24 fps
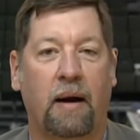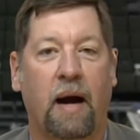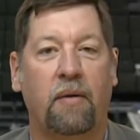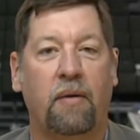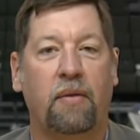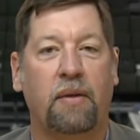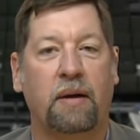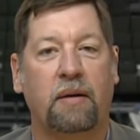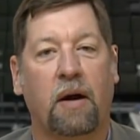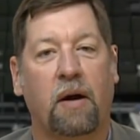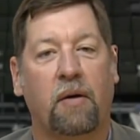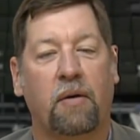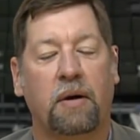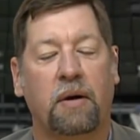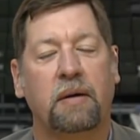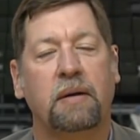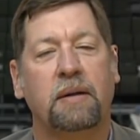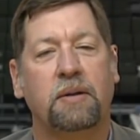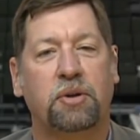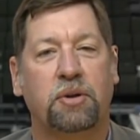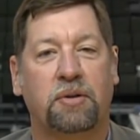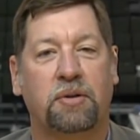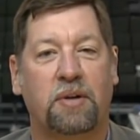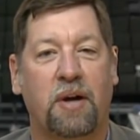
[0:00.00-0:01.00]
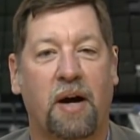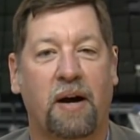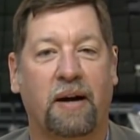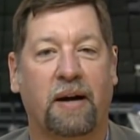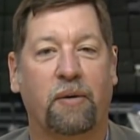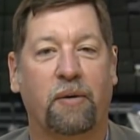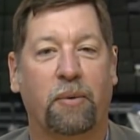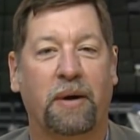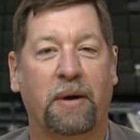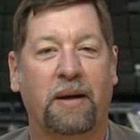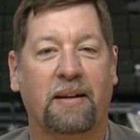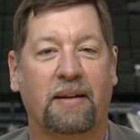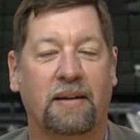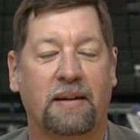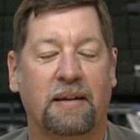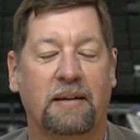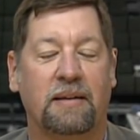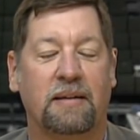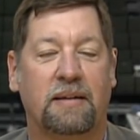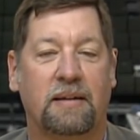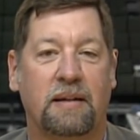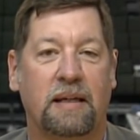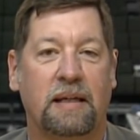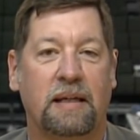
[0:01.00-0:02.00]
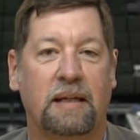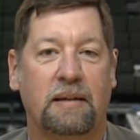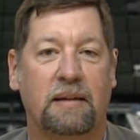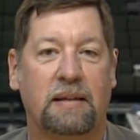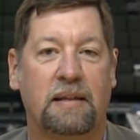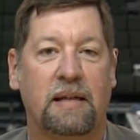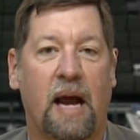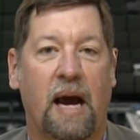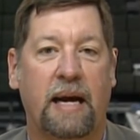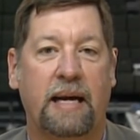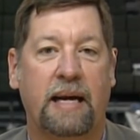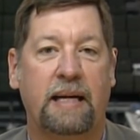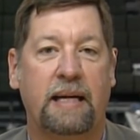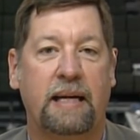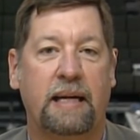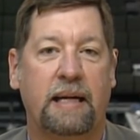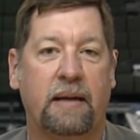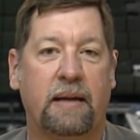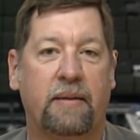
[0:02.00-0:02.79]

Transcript: I, think our initial target really is is 90,